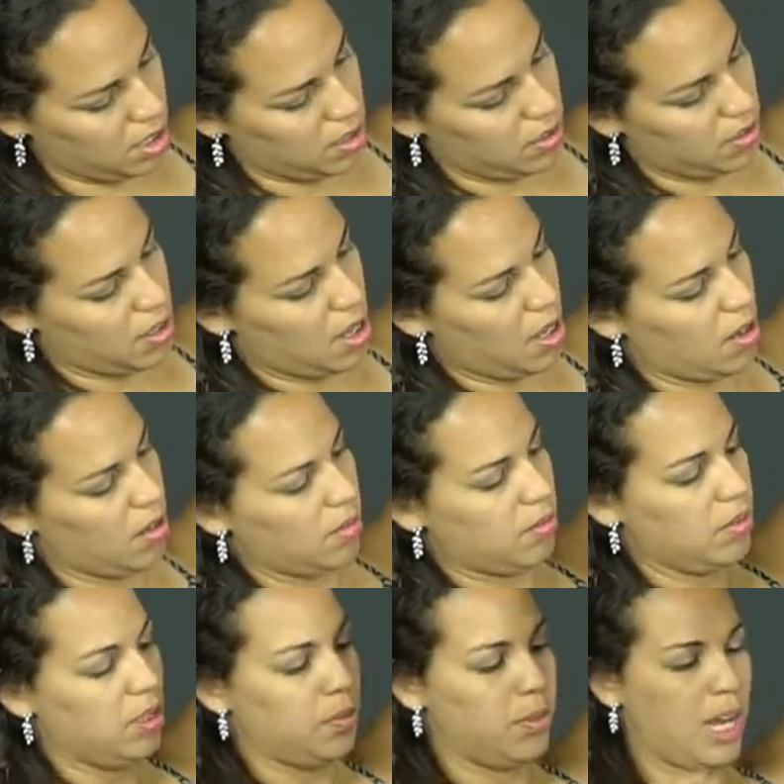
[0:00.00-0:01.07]
So
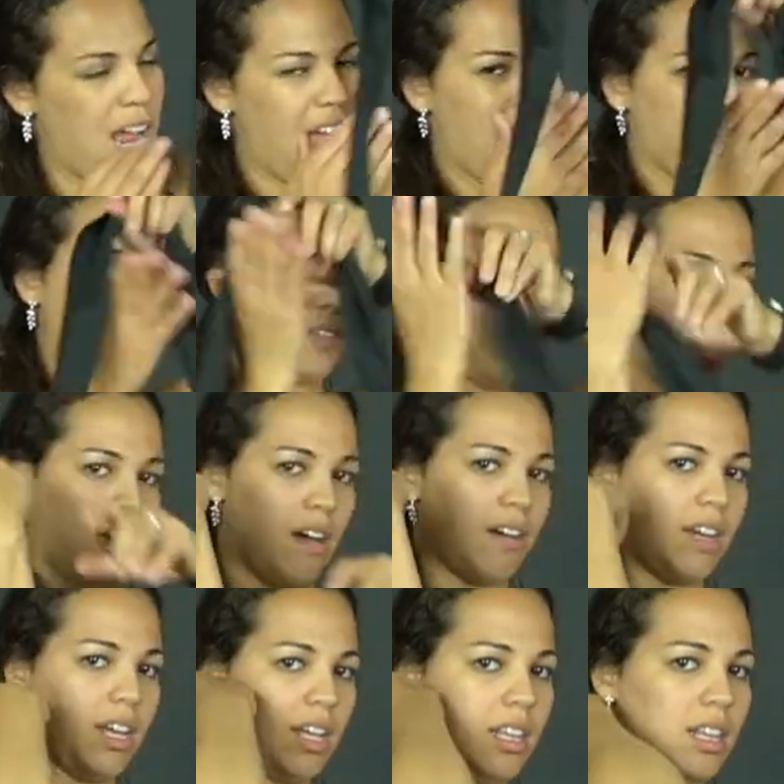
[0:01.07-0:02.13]
you would have to
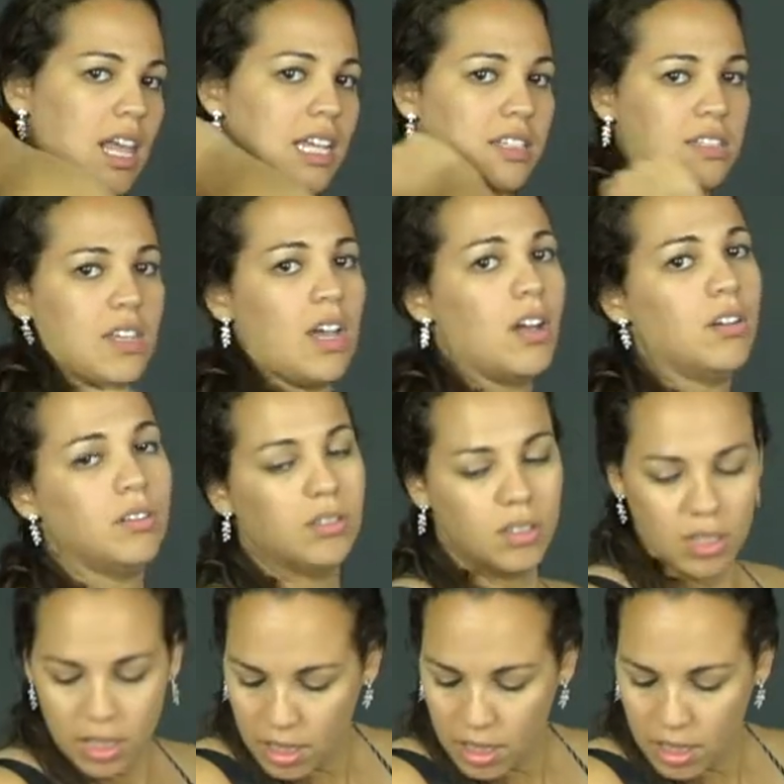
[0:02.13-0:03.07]
carry it like so.